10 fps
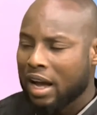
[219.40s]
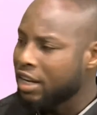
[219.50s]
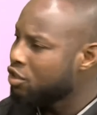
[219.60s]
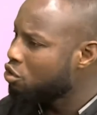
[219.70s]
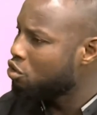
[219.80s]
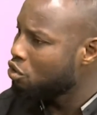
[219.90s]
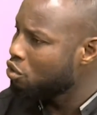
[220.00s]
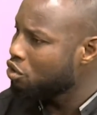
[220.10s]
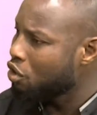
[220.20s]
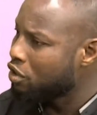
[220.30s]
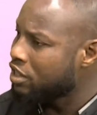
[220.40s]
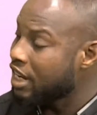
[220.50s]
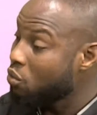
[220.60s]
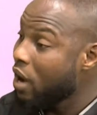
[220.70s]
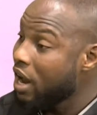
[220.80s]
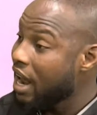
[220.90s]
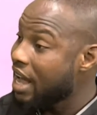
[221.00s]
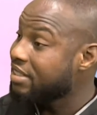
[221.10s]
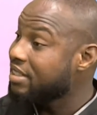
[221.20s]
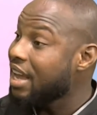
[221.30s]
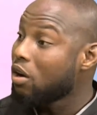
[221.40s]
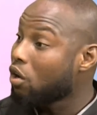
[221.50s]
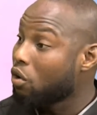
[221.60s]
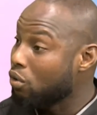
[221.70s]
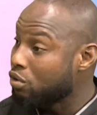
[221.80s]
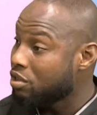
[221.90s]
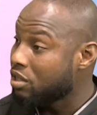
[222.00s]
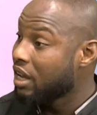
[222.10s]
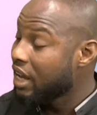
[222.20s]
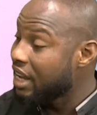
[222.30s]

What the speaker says: institutions as well as telcos